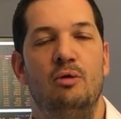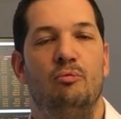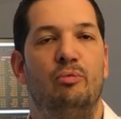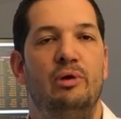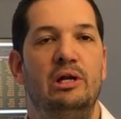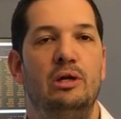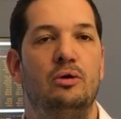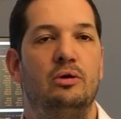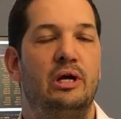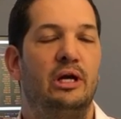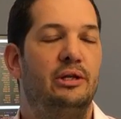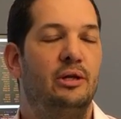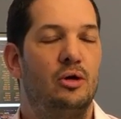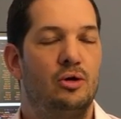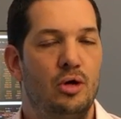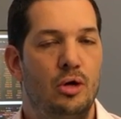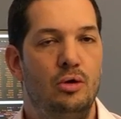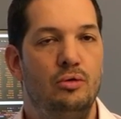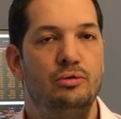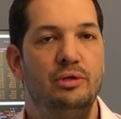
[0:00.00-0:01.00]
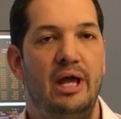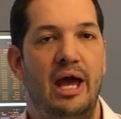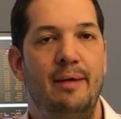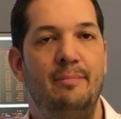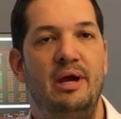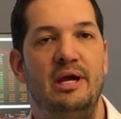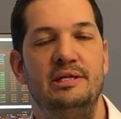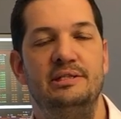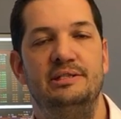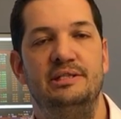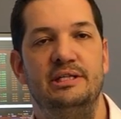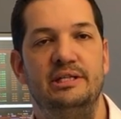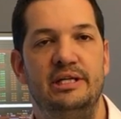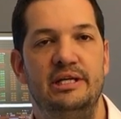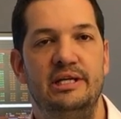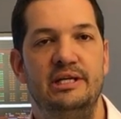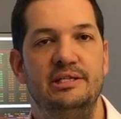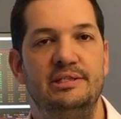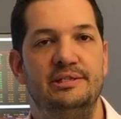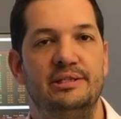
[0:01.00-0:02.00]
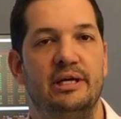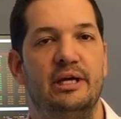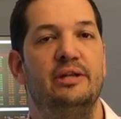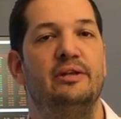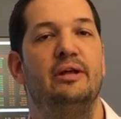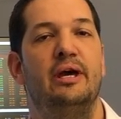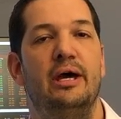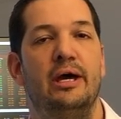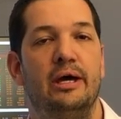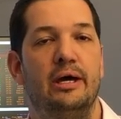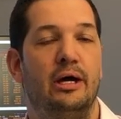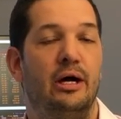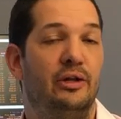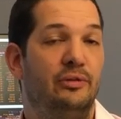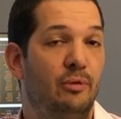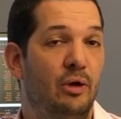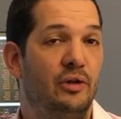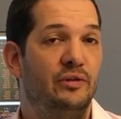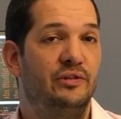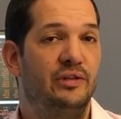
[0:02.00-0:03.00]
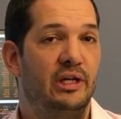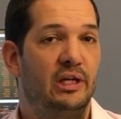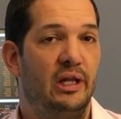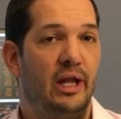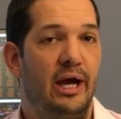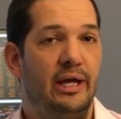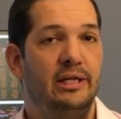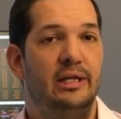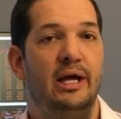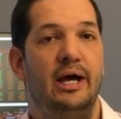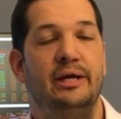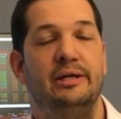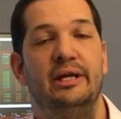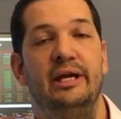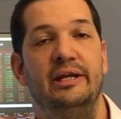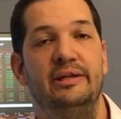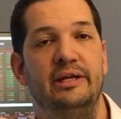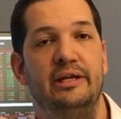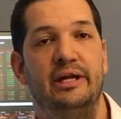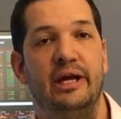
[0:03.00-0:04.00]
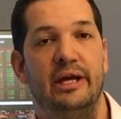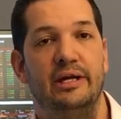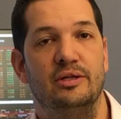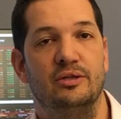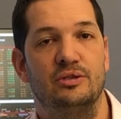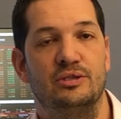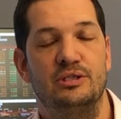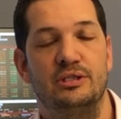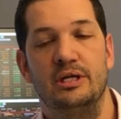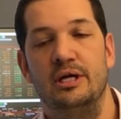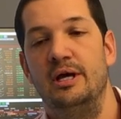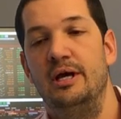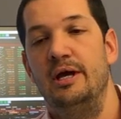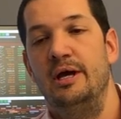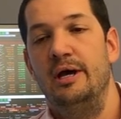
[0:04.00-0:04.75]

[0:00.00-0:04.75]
we look at our own MACDs and advanced decline line indicators.